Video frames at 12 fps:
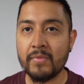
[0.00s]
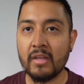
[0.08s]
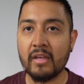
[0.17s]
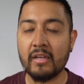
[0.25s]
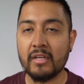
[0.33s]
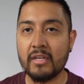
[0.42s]

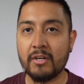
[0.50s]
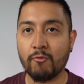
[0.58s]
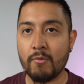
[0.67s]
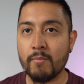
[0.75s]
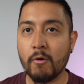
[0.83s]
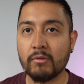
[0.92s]

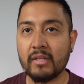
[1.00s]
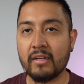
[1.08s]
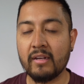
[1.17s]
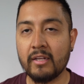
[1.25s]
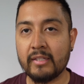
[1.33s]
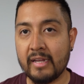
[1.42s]
remote
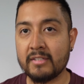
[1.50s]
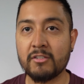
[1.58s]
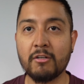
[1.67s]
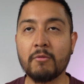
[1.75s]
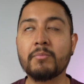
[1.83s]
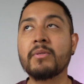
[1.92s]

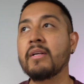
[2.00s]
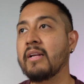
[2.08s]
desktop.